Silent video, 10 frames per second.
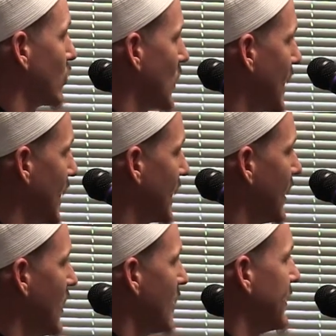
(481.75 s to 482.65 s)
Why?
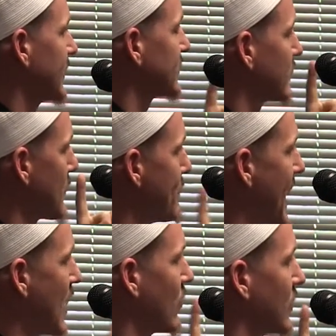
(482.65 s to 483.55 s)
Because of the
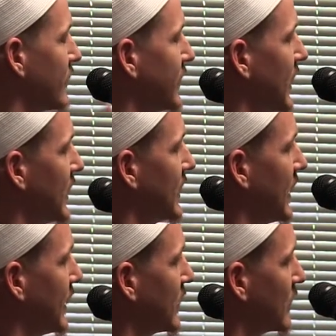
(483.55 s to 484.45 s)
power of La
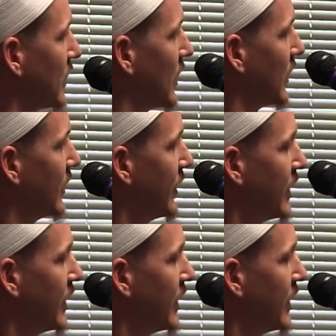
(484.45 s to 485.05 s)
ilaha illallah.